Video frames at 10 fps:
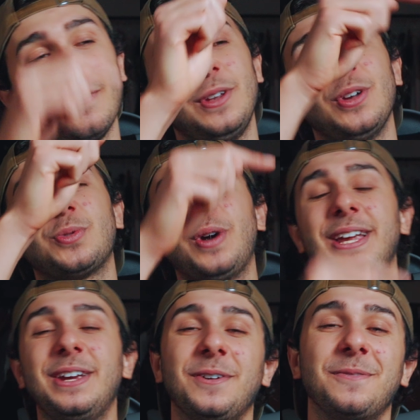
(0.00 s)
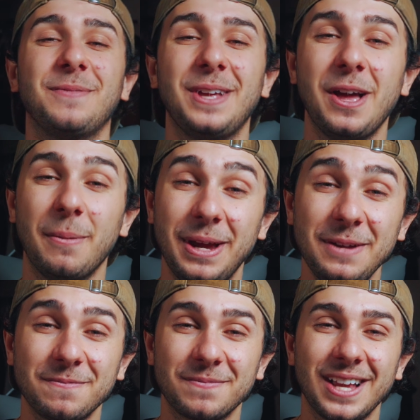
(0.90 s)
the video is right here.
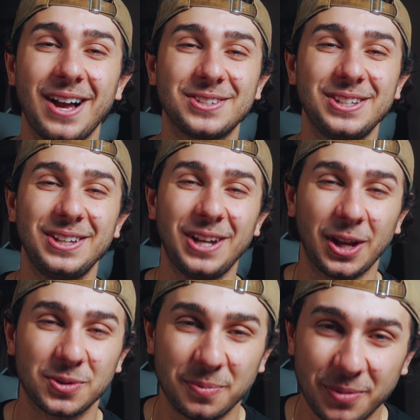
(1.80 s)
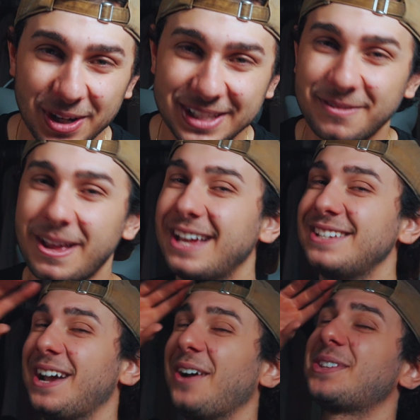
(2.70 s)
Me, I'll see you in the next one, boys.
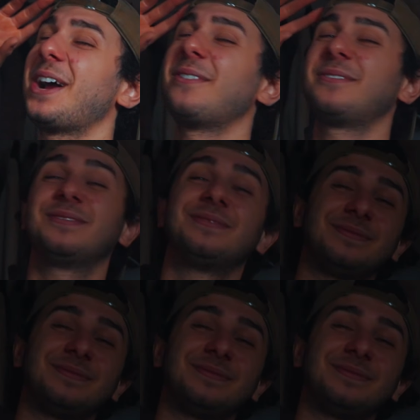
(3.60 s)
Ciao, ciao.